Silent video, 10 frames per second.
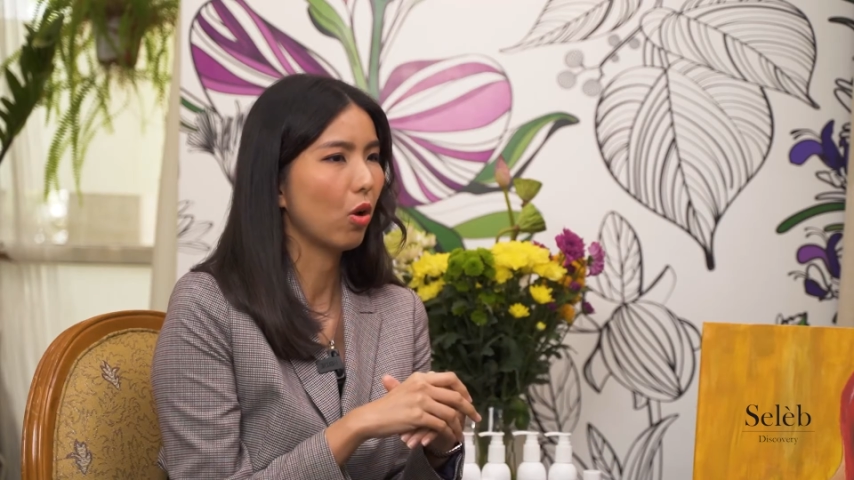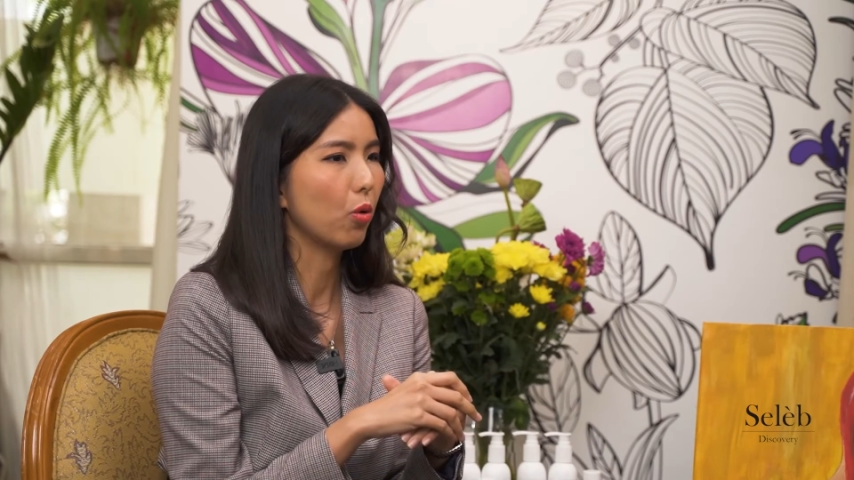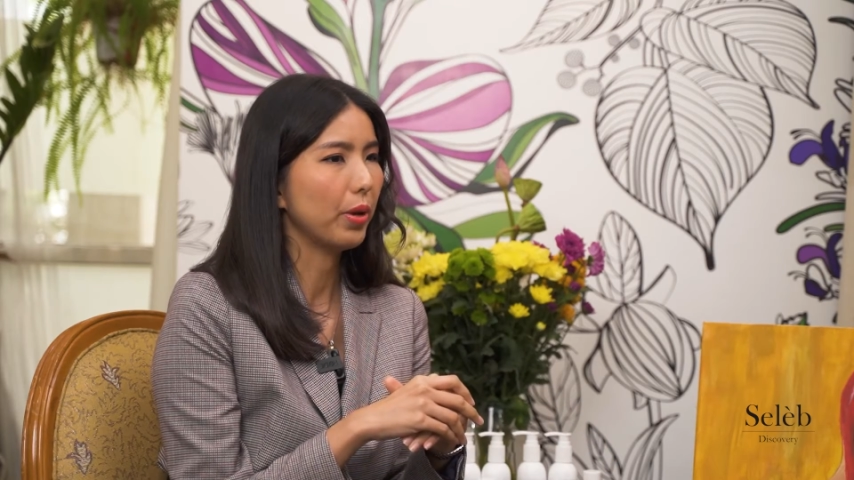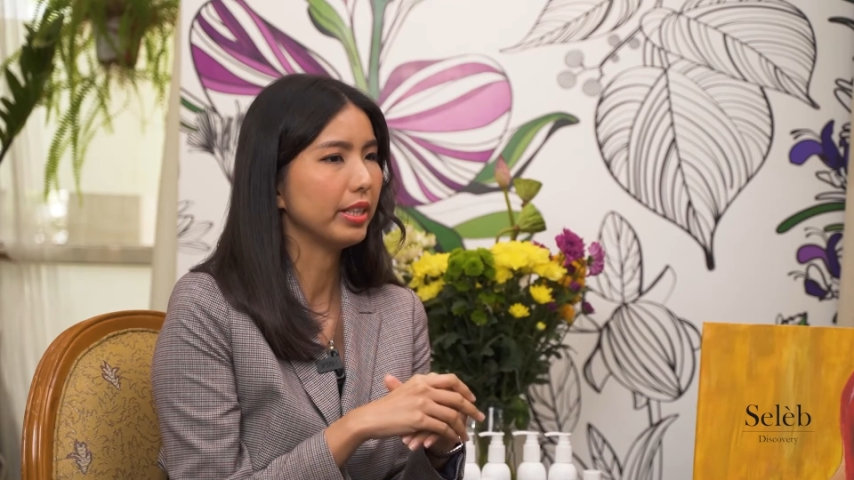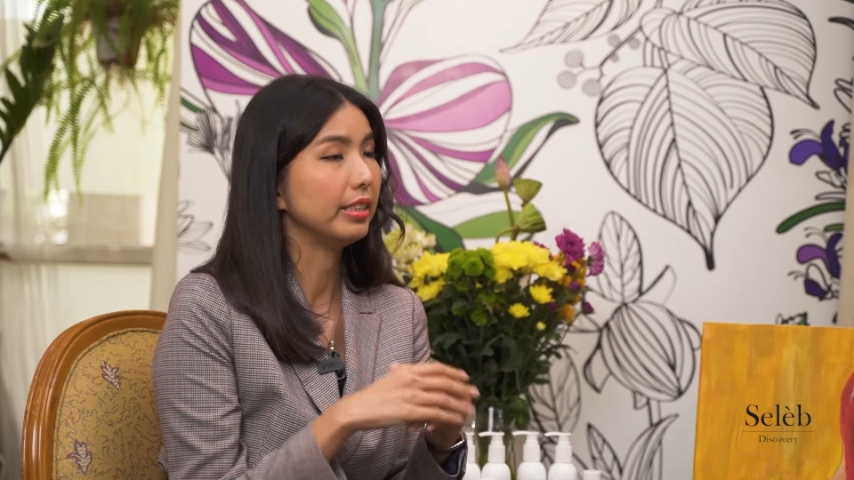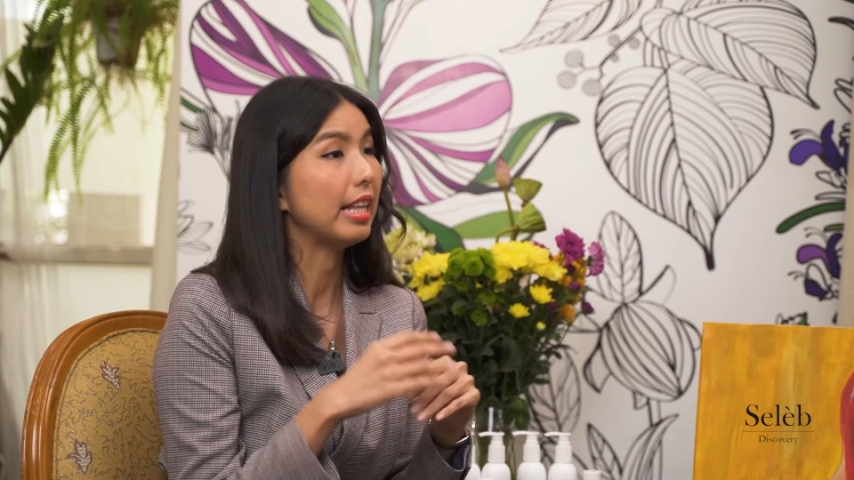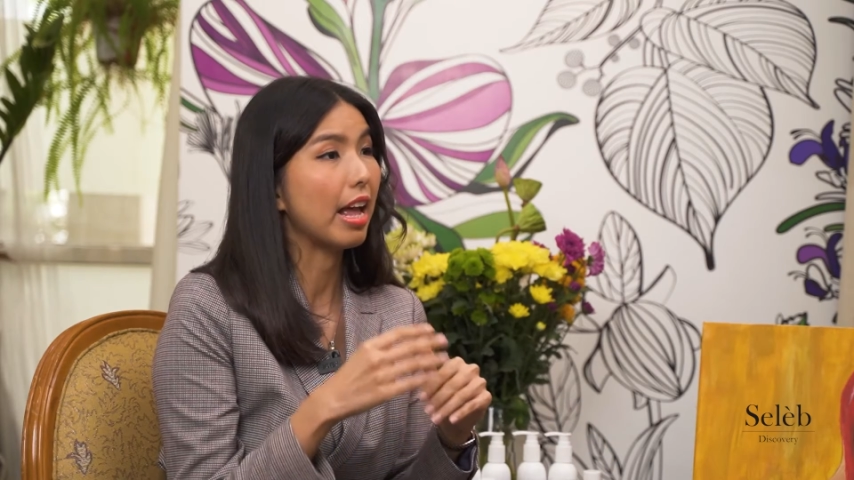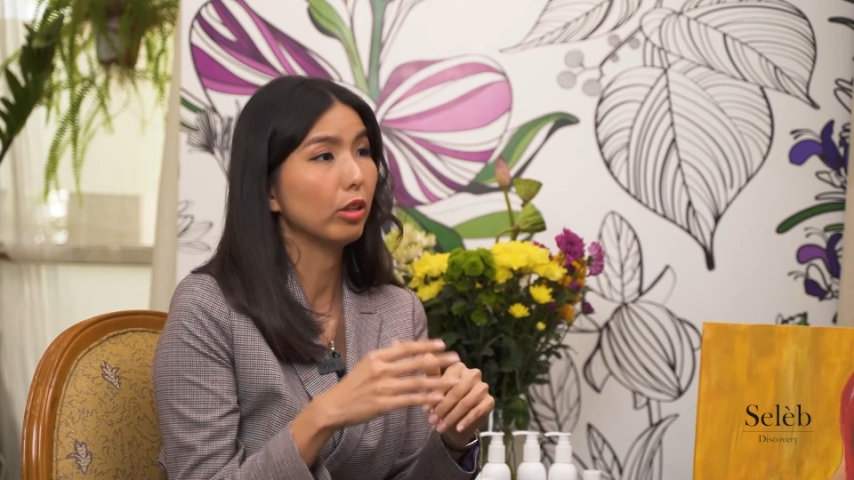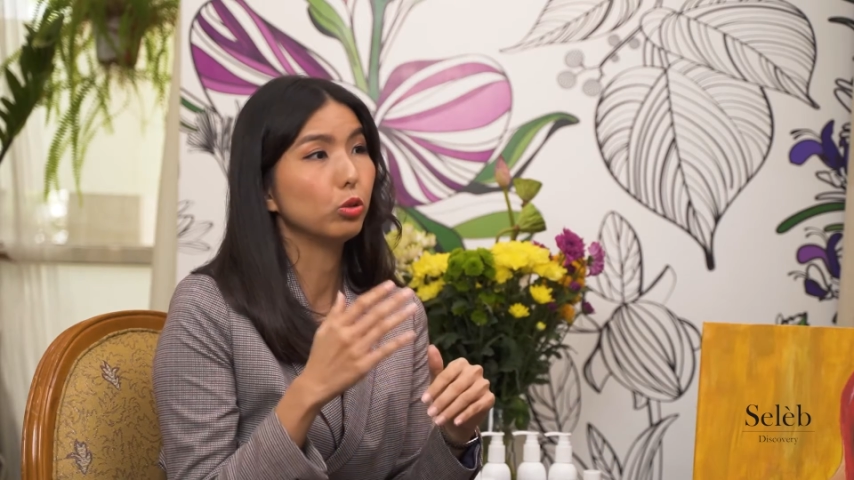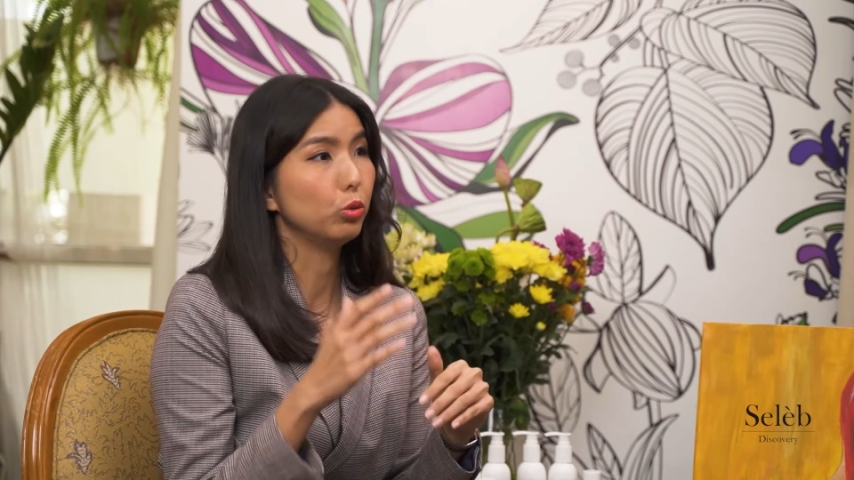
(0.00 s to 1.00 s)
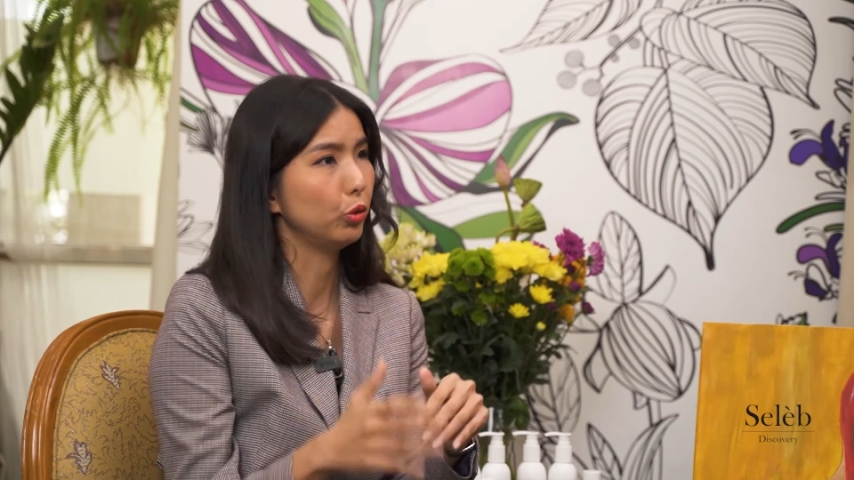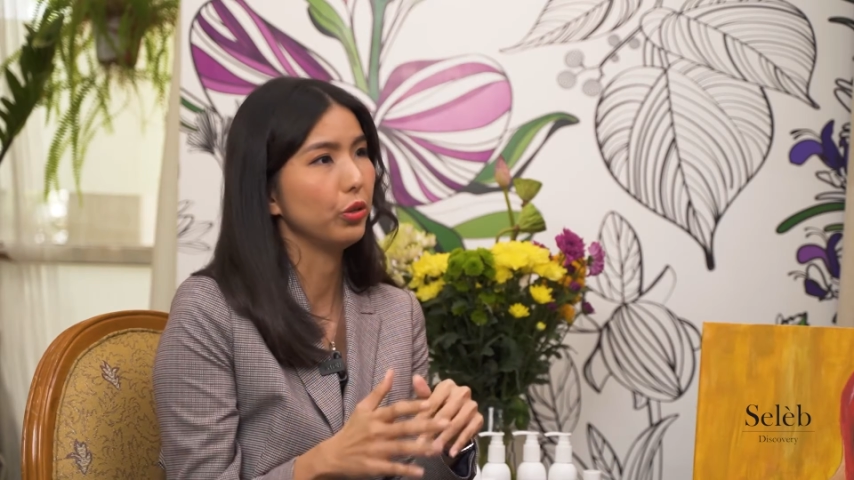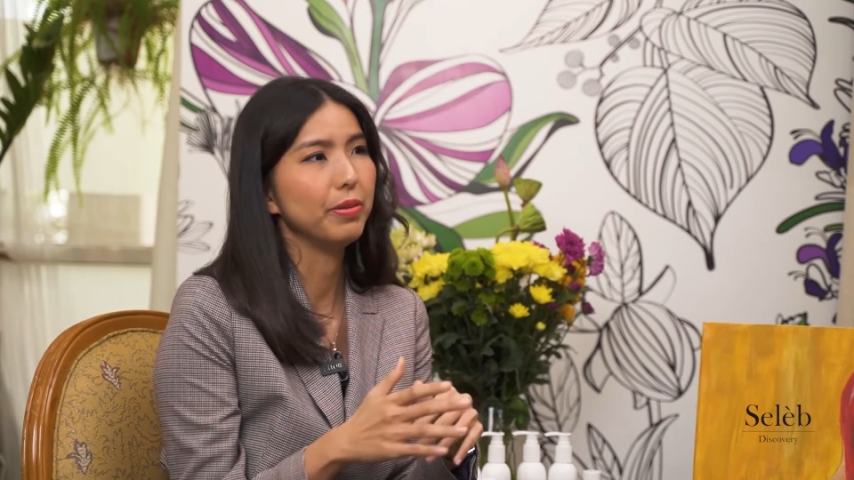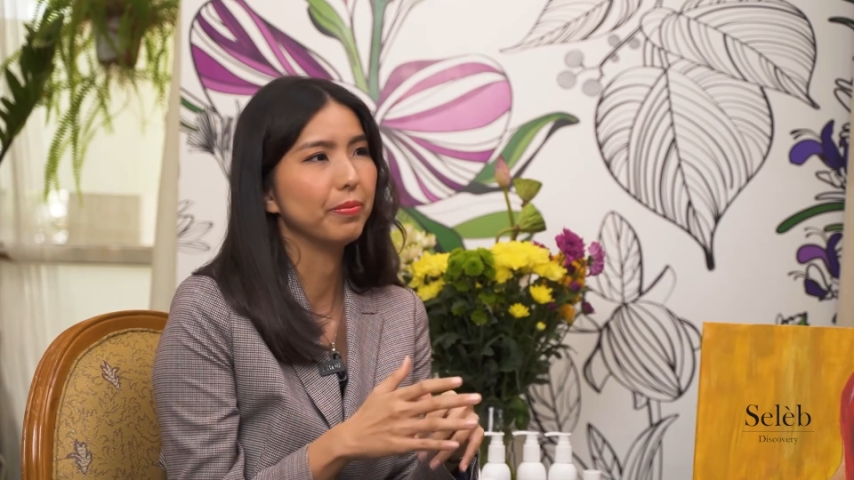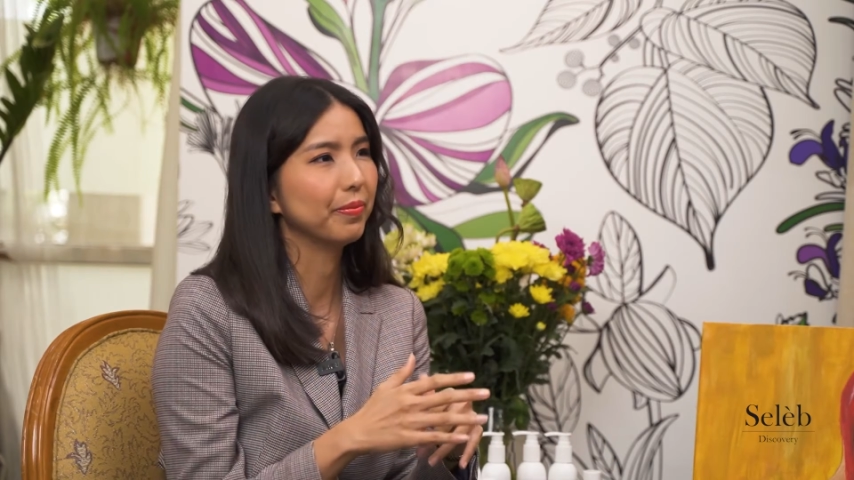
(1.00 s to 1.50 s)
always dare to
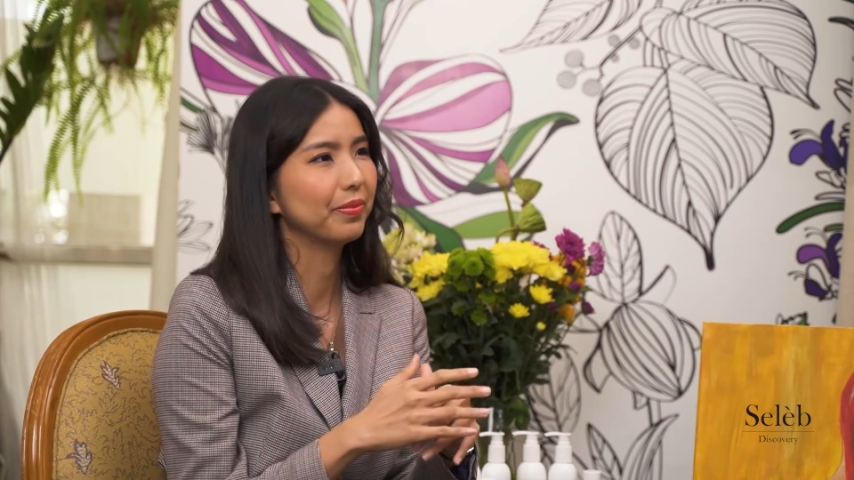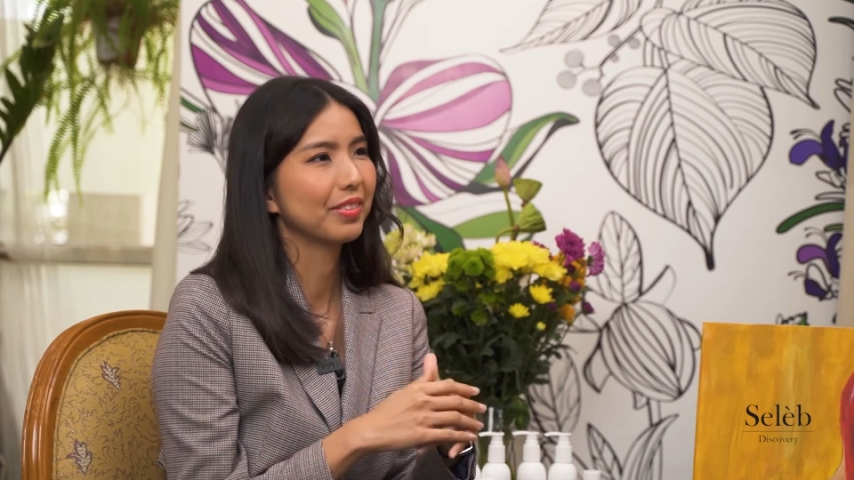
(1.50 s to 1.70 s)
dream,